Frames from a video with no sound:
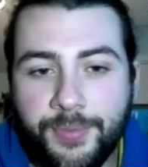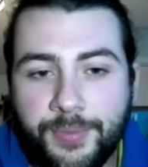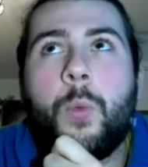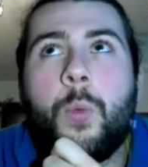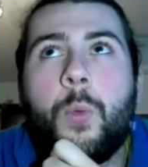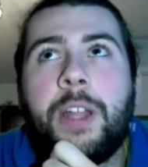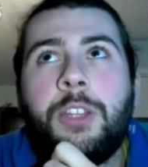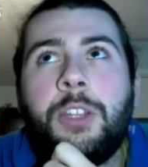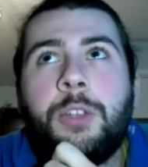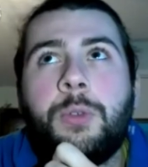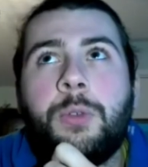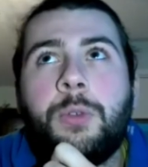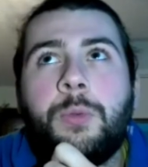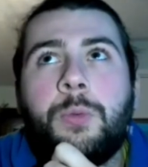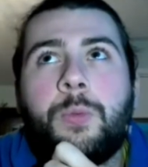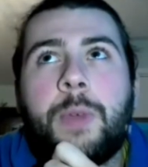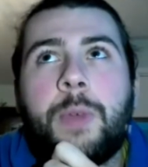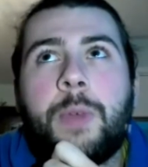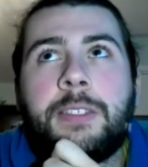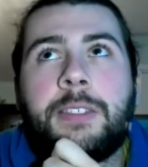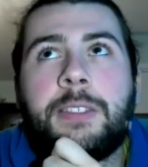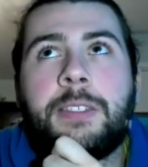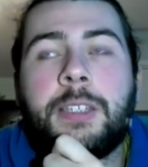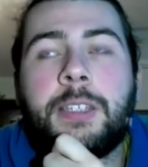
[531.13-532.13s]
When you
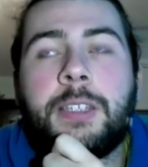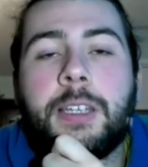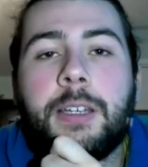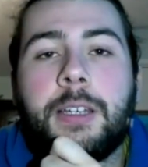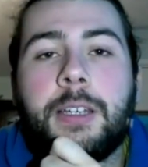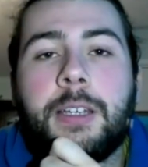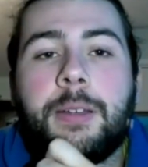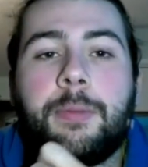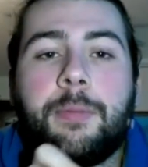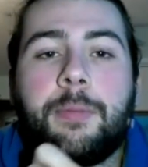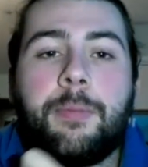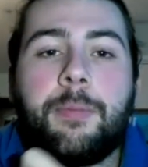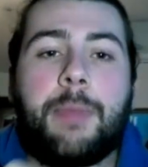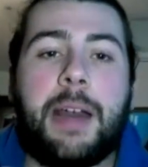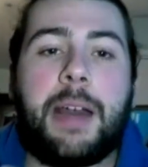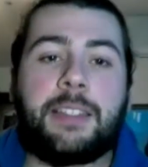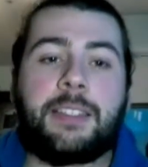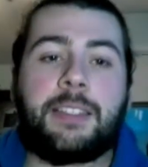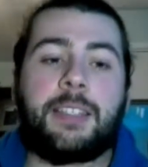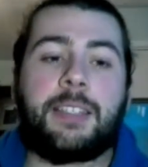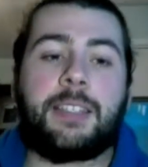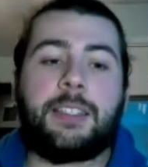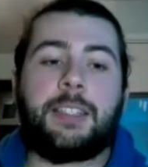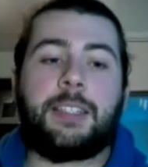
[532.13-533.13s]
went to Man
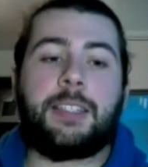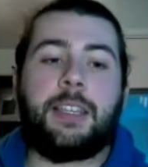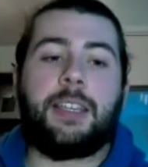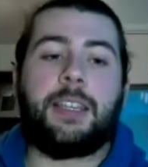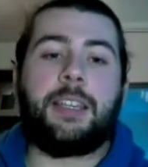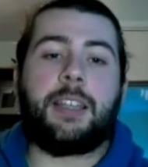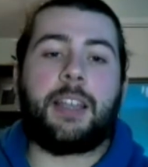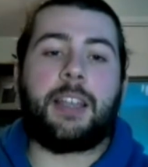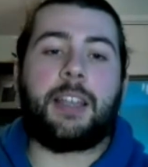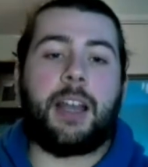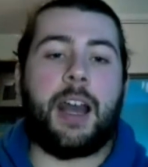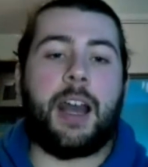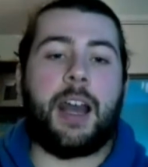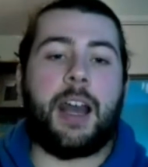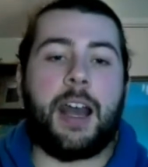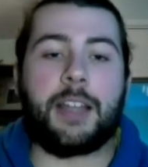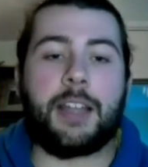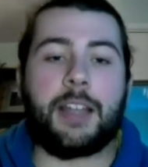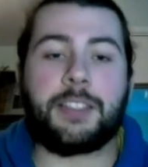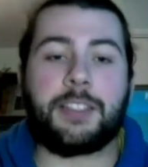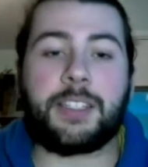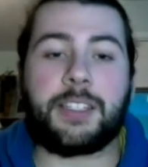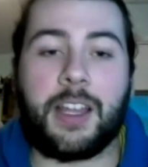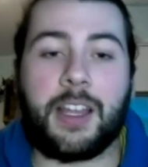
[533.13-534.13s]
City,
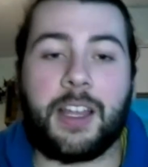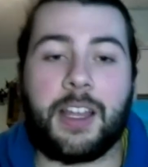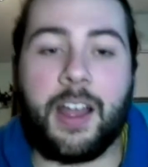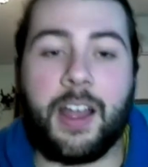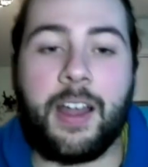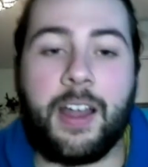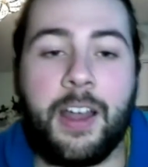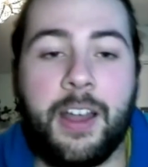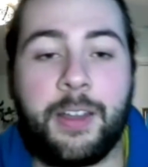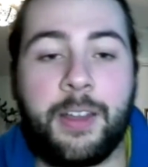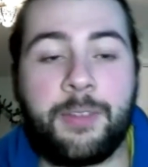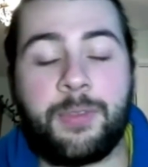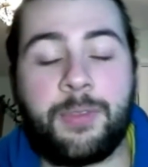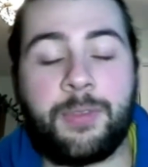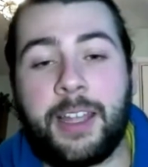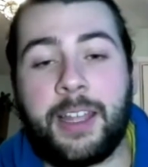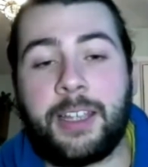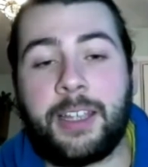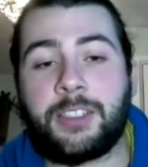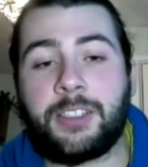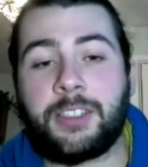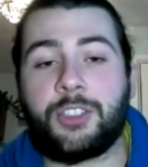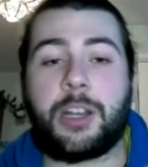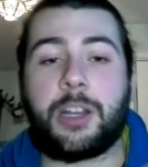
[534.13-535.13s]
and for
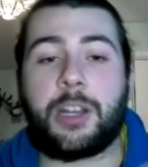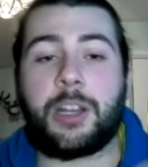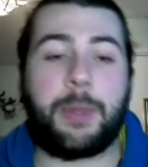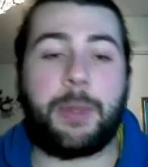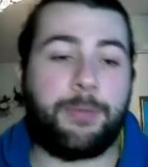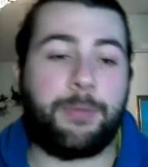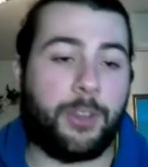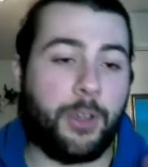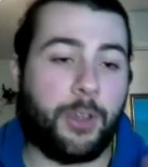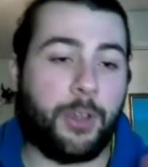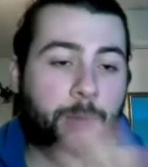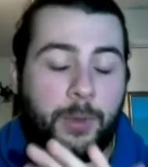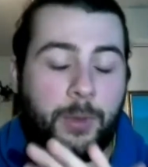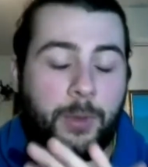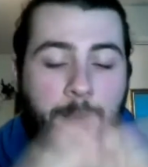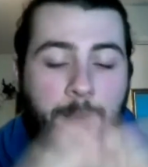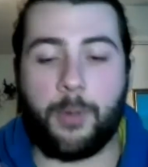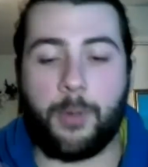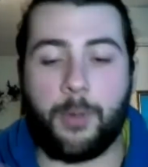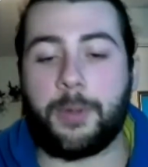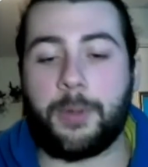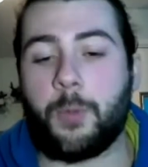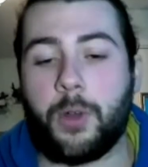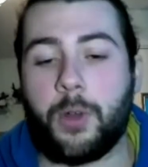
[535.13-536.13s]
ladies and gentlemen, if you're
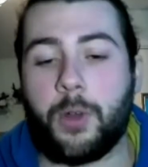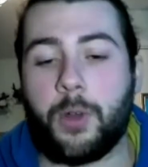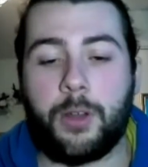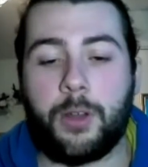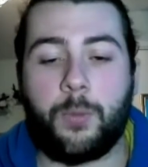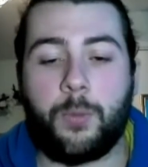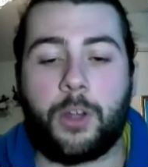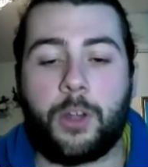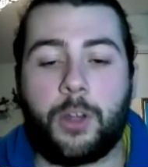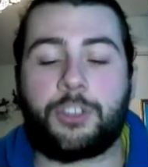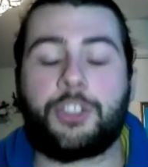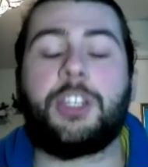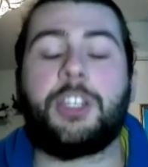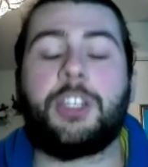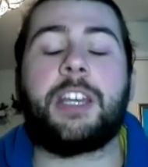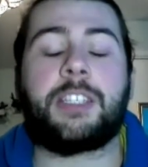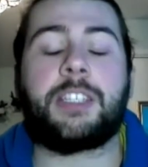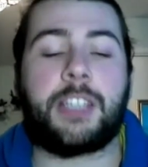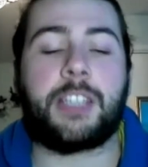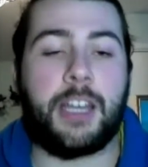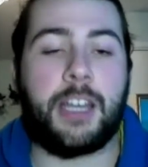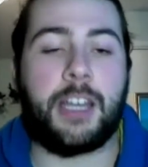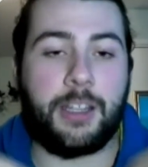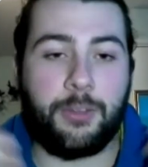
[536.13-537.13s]
probably watching this,
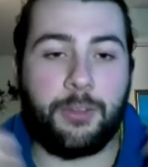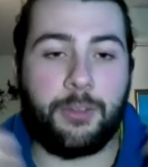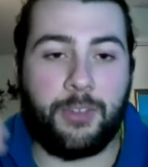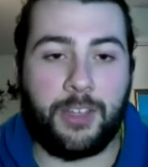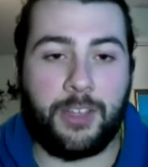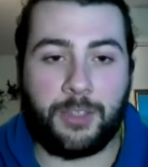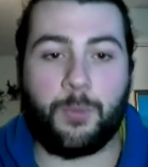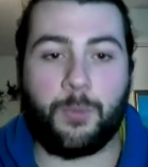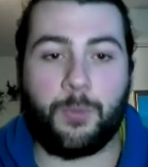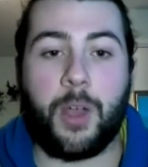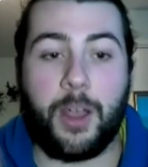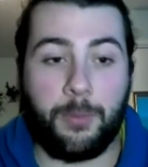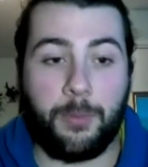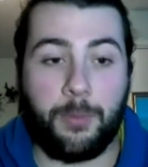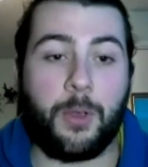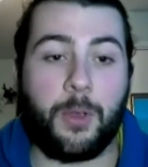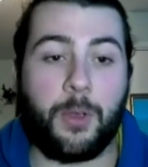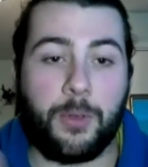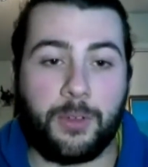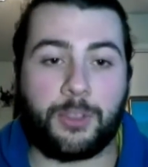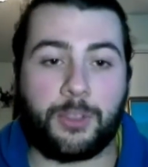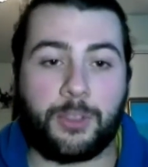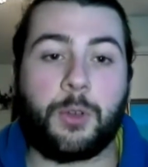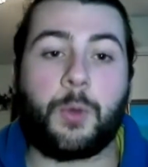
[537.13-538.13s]
and the reason why we're
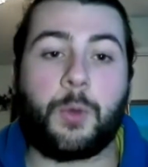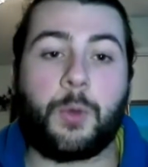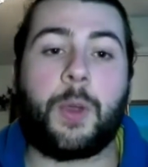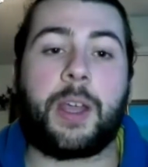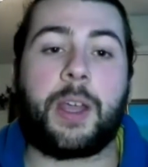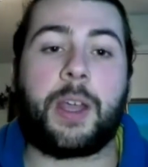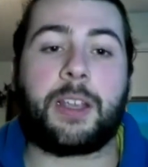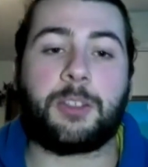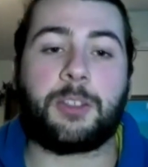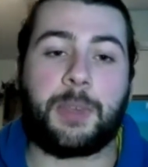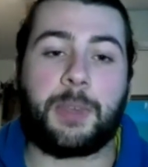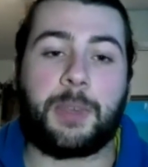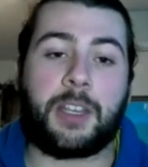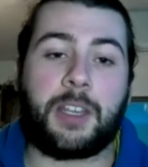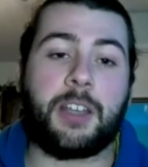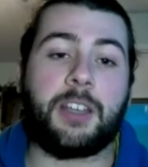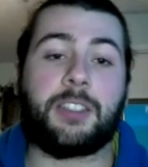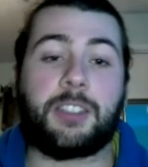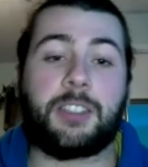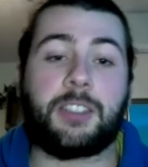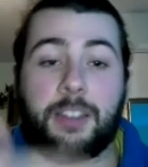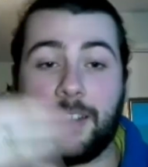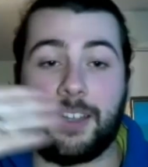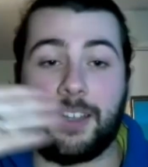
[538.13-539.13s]
going so quick is
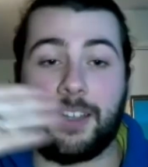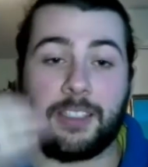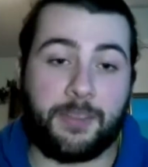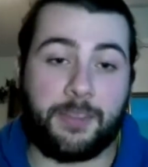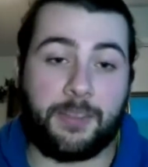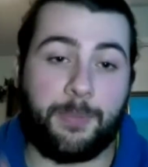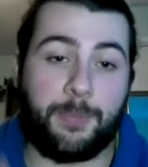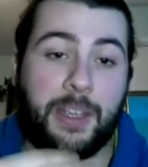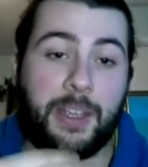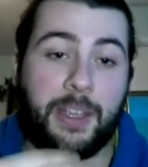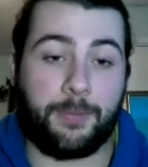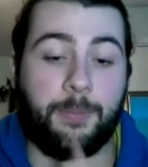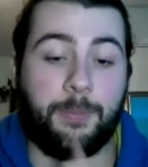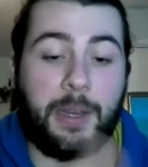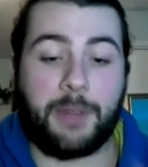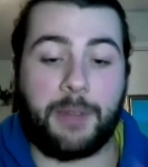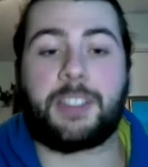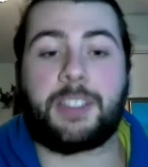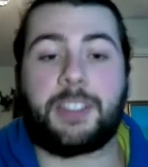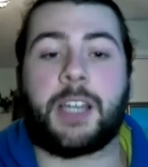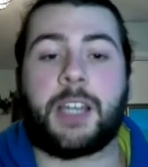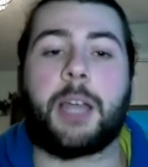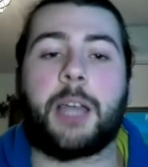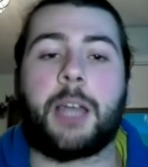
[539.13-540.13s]
because there is a bit of
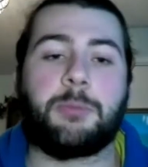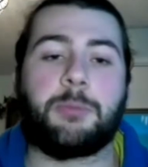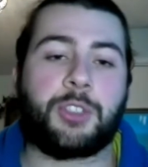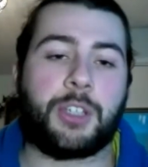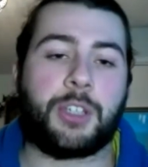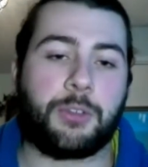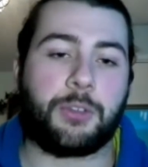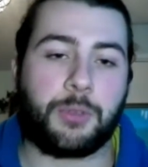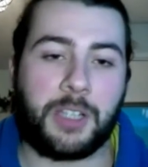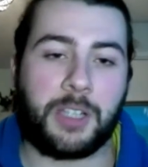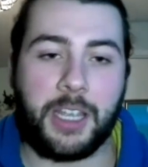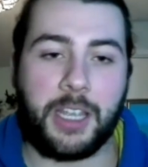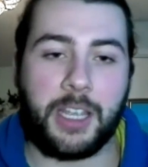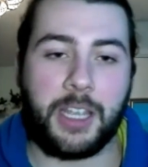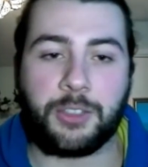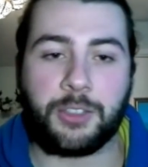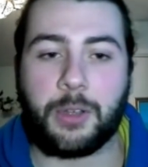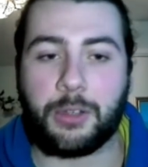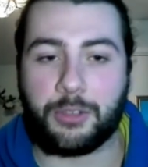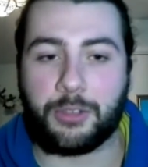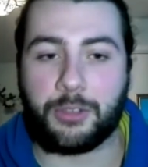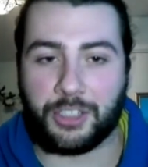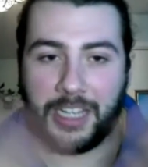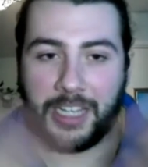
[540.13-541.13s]
a time schedule here, so
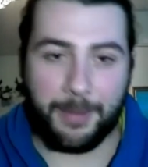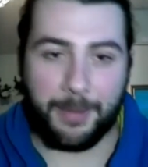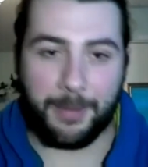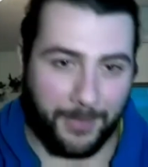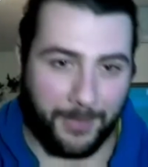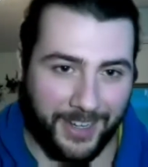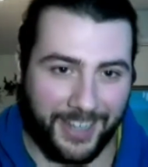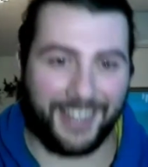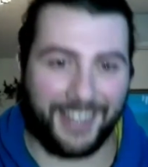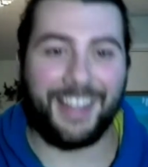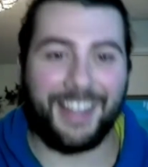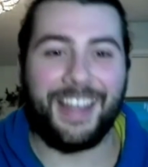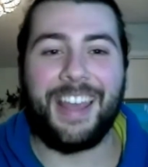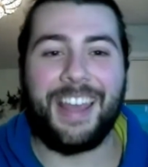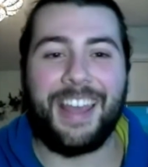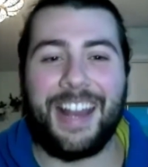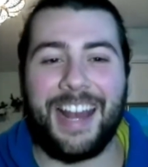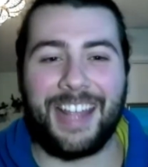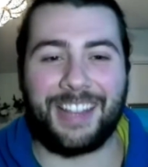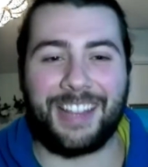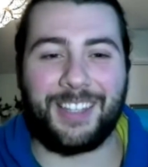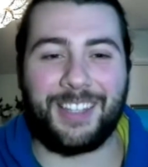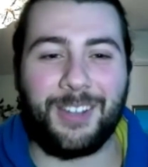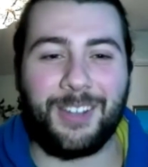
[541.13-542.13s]
I'll just let
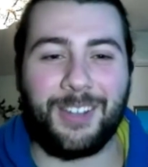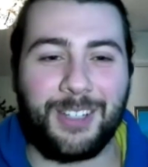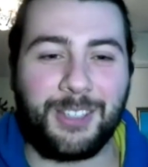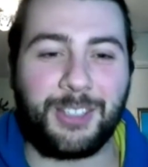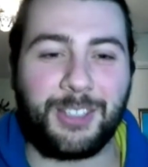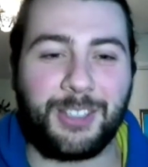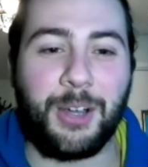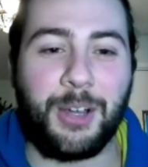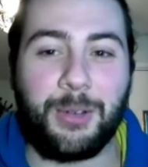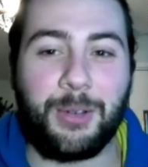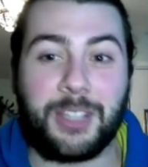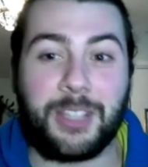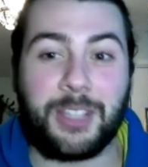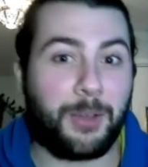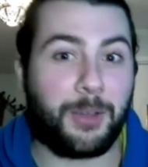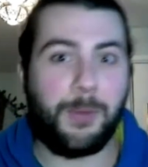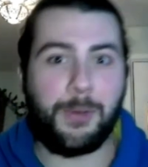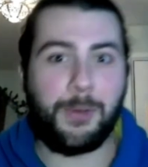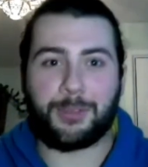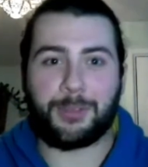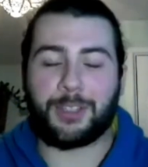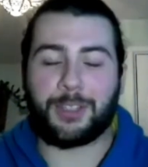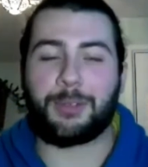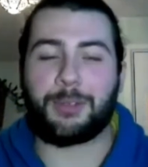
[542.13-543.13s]
the audience know. It's like,
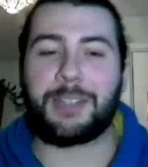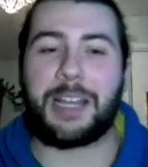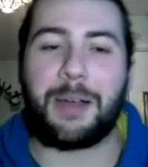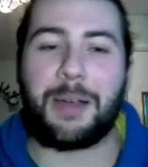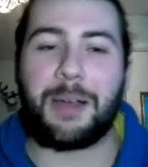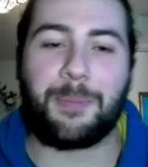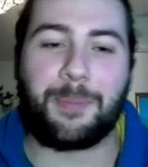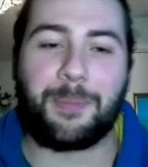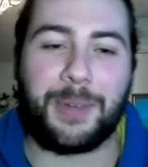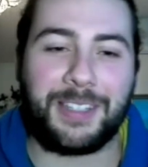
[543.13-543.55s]
oh, slow down.